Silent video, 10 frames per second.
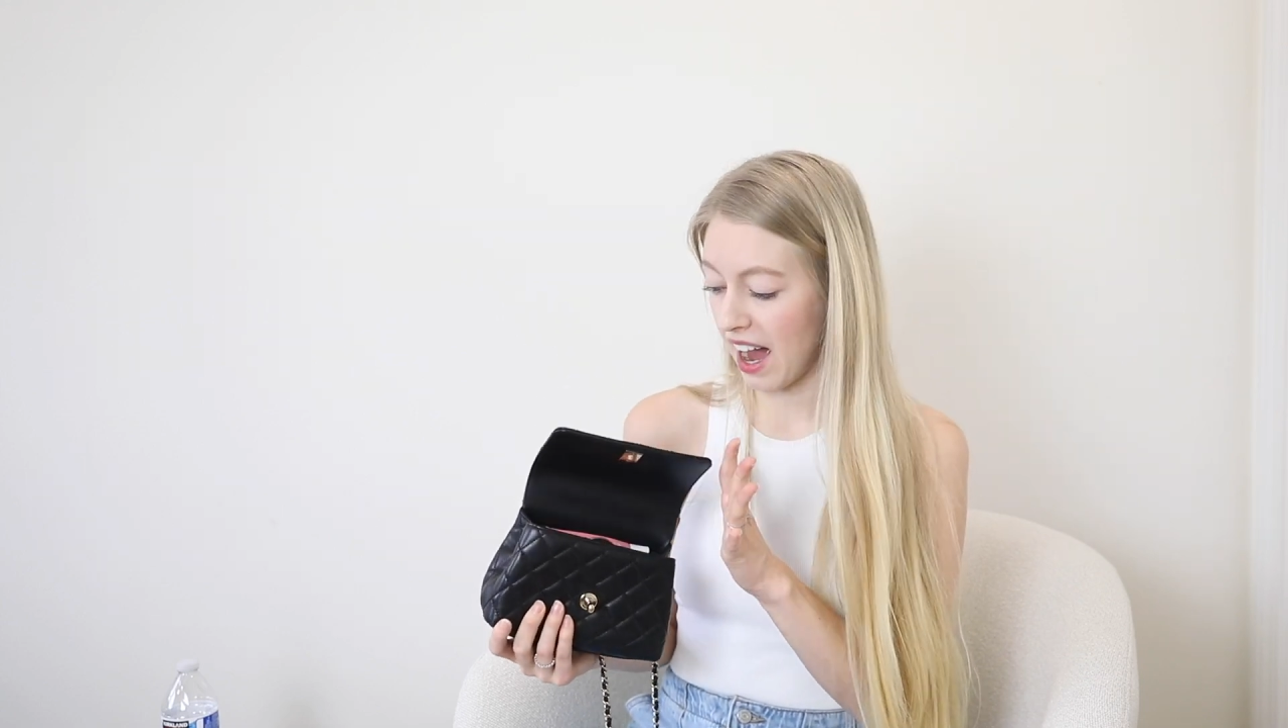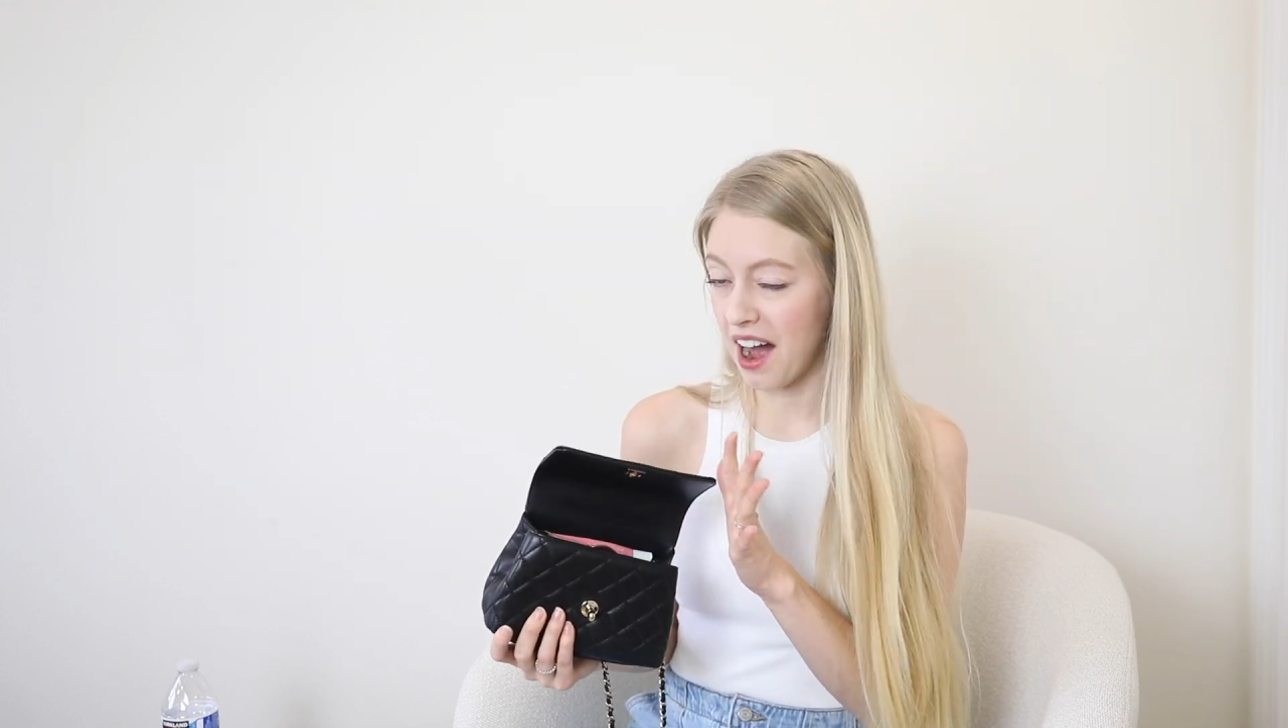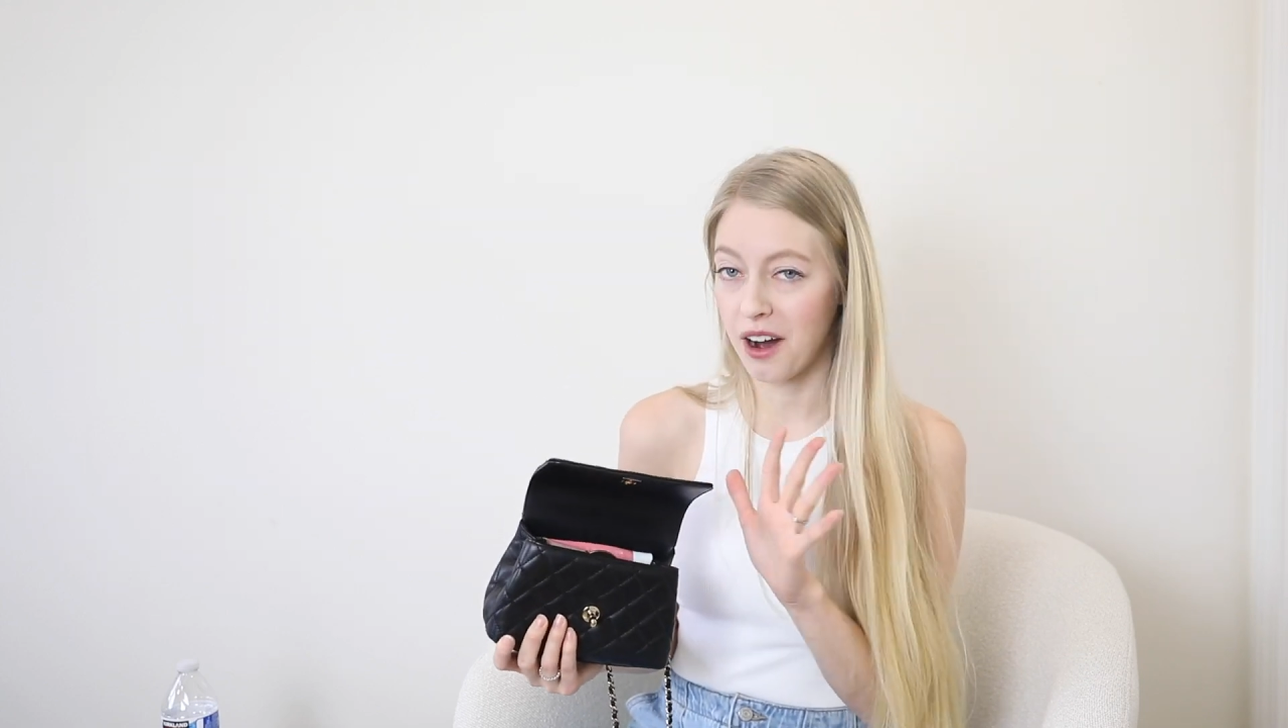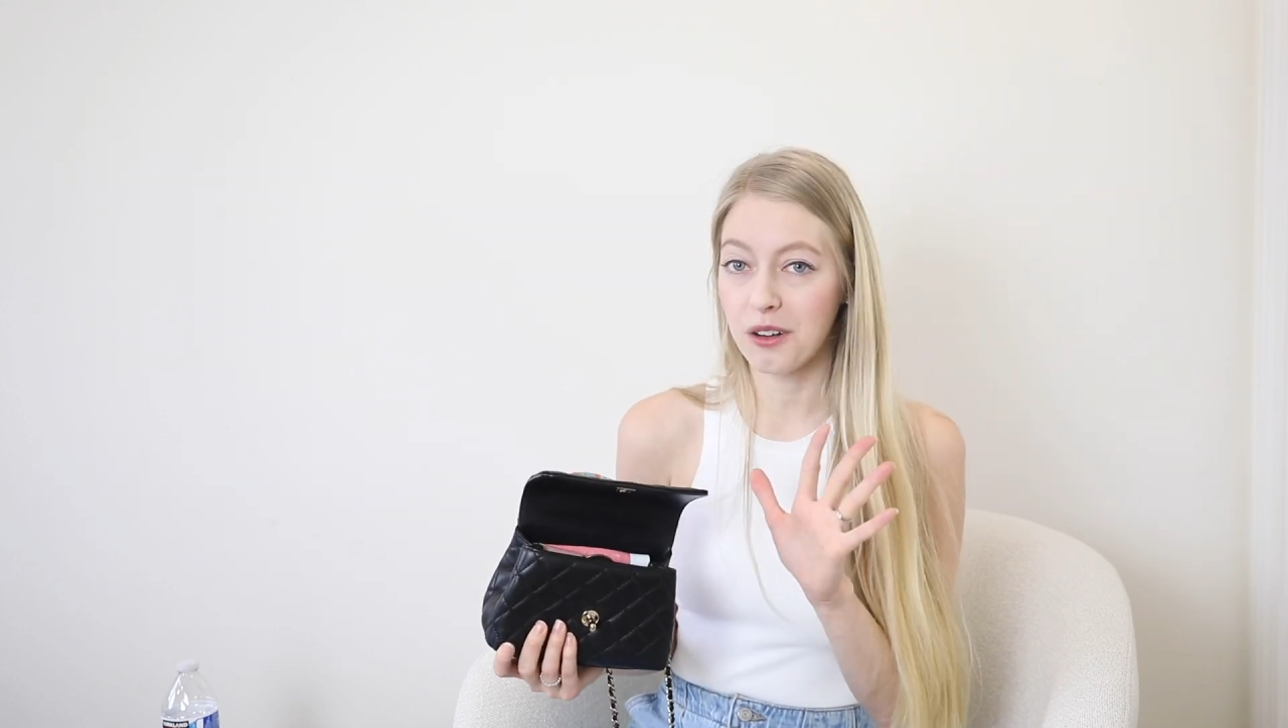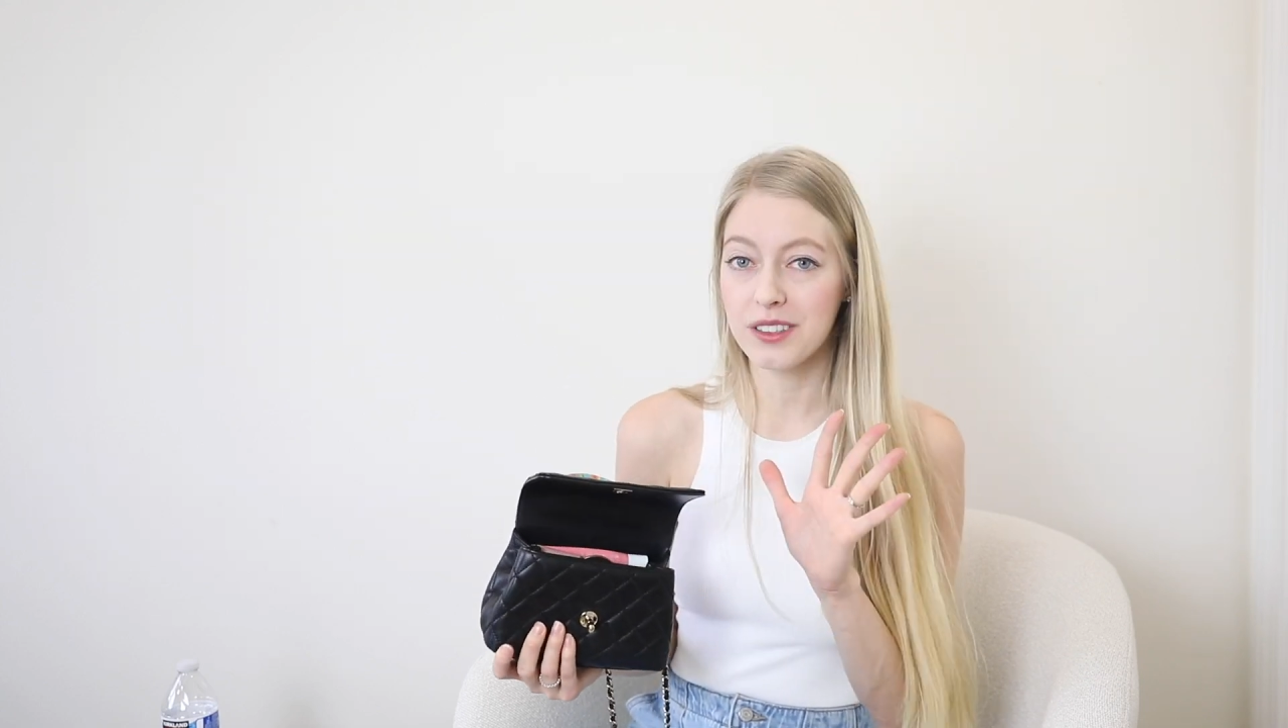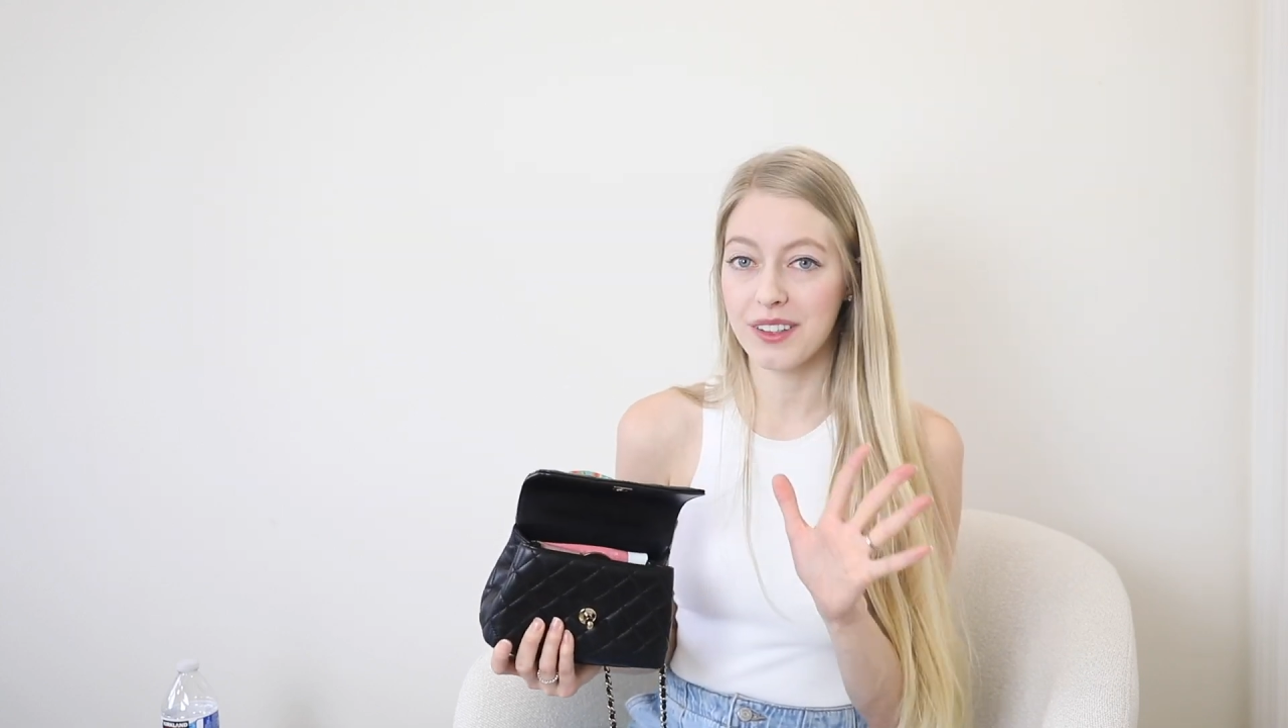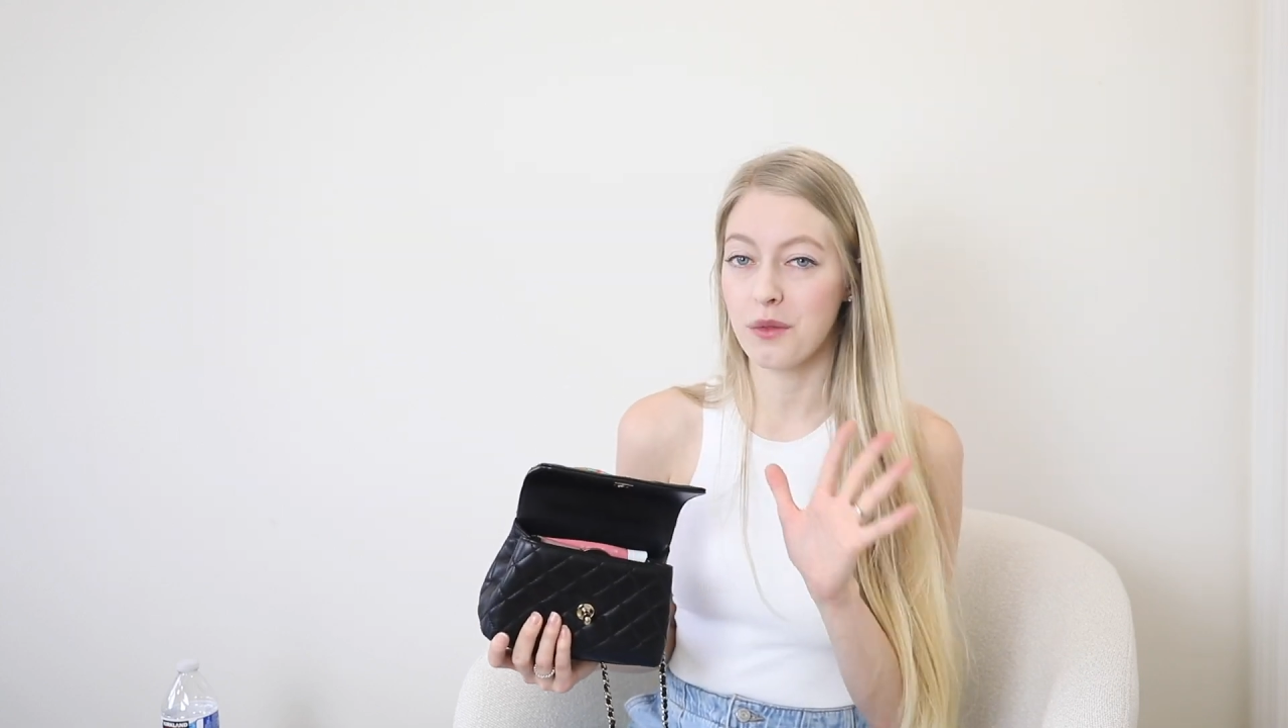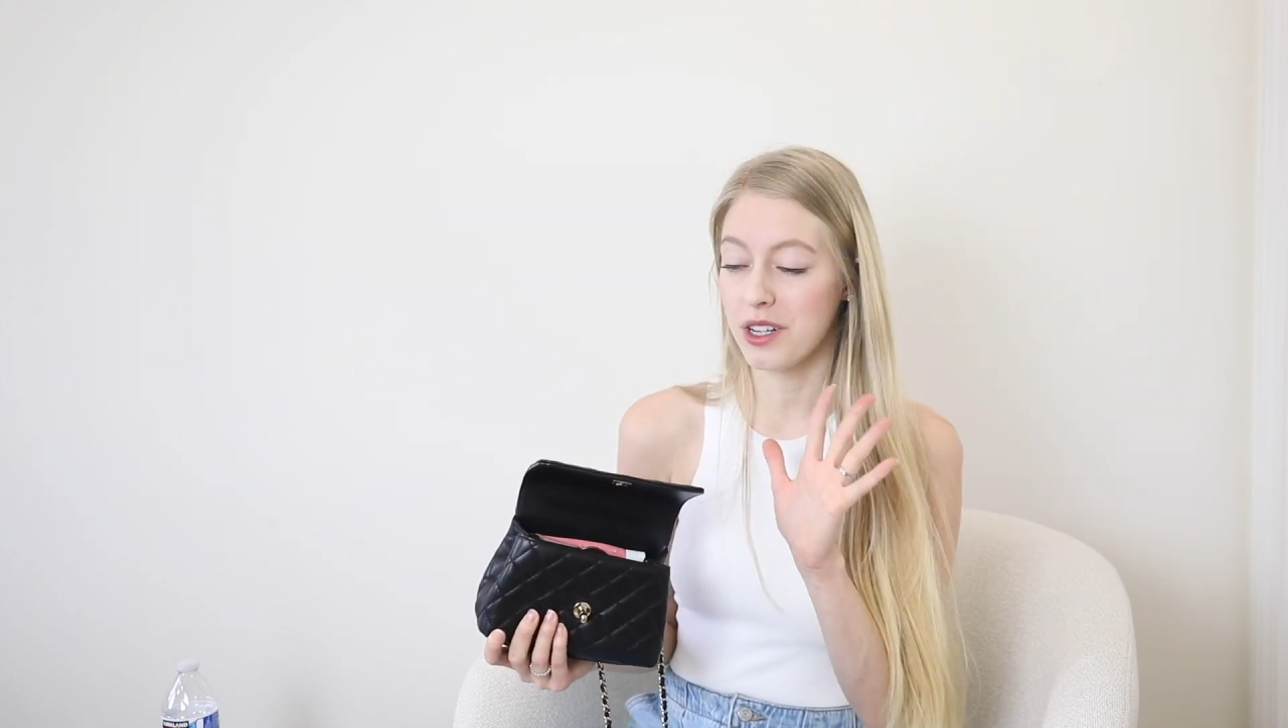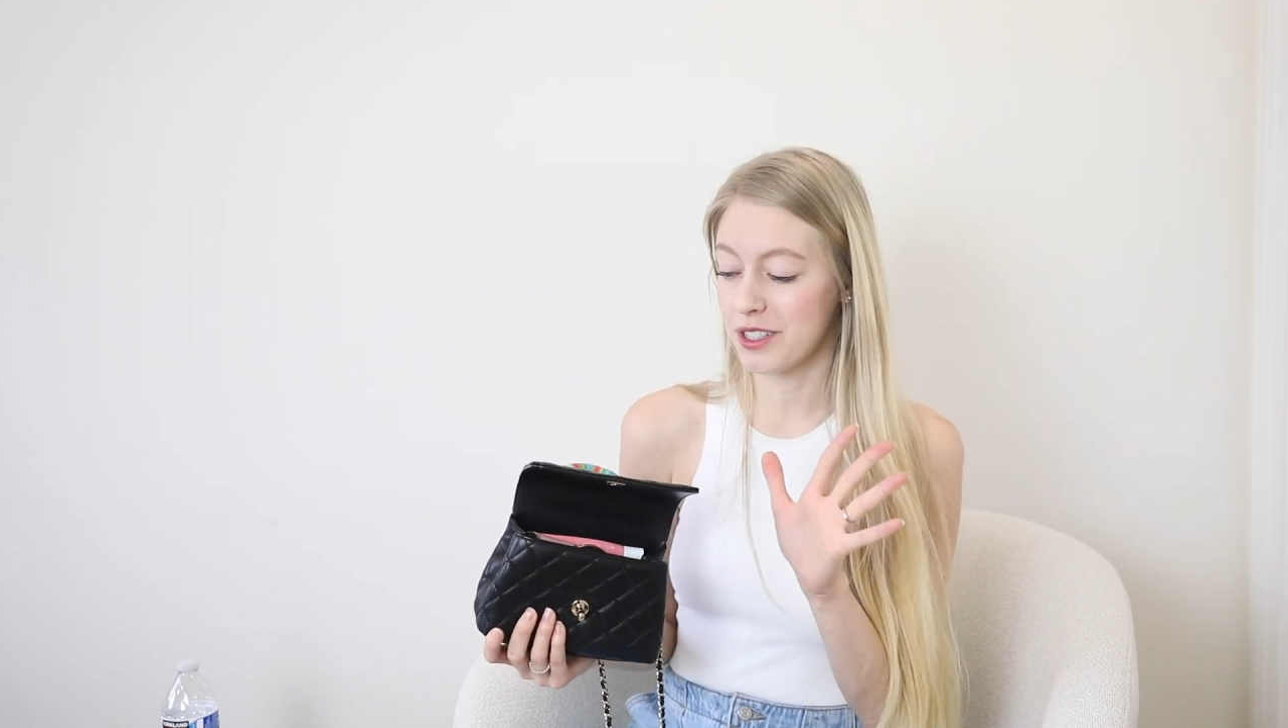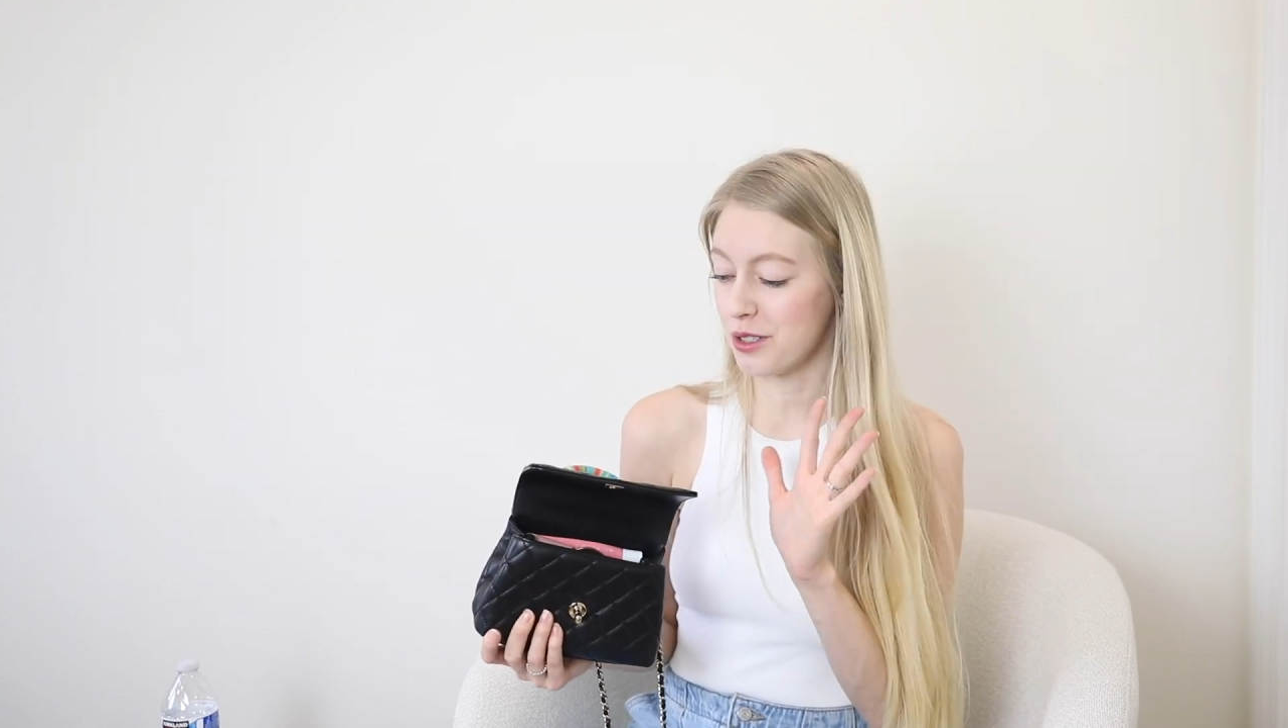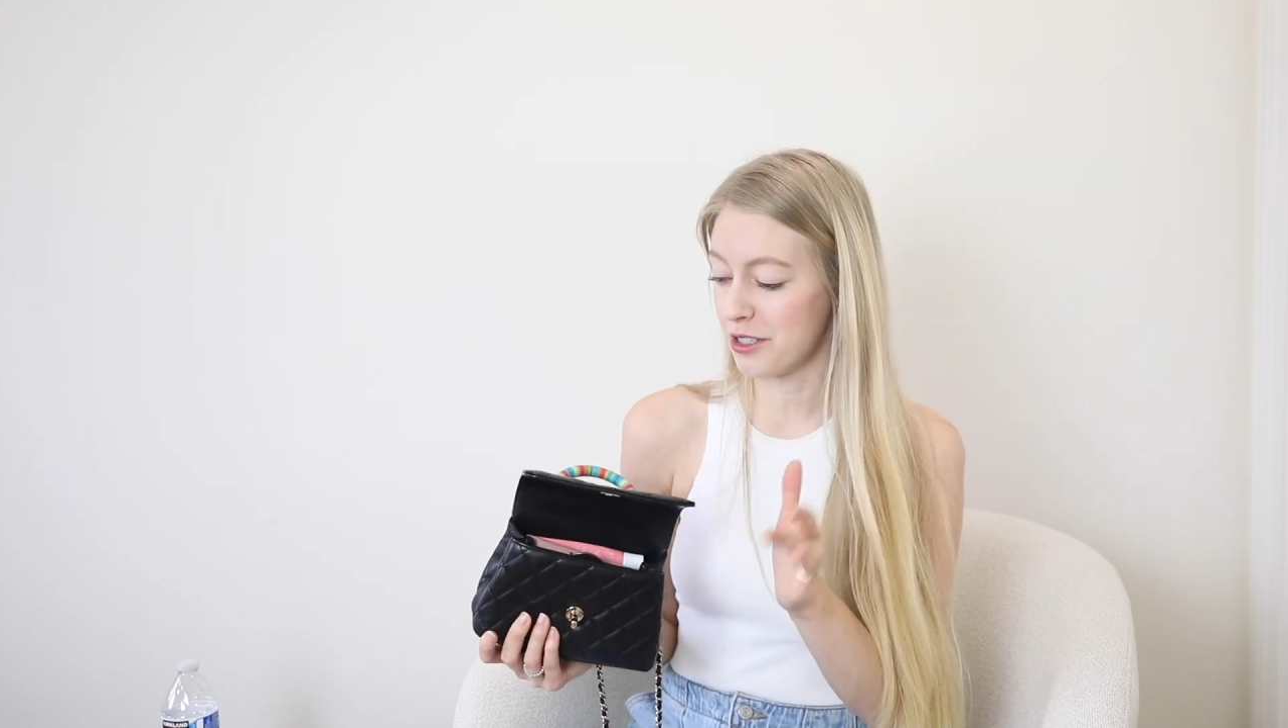out once